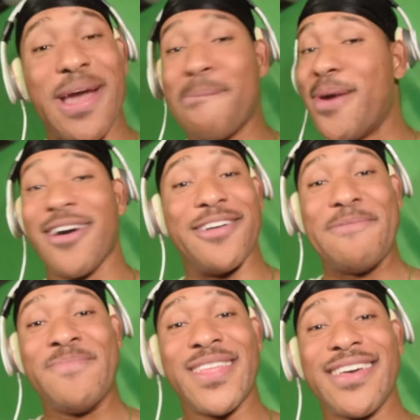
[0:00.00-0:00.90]
you put
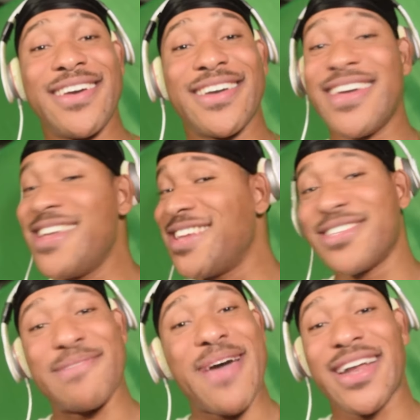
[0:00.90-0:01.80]
him. It
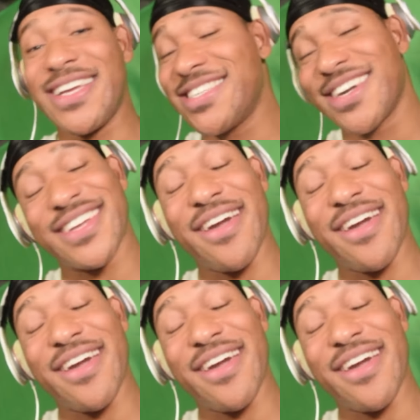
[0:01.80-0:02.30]
doesn't matter. He's going to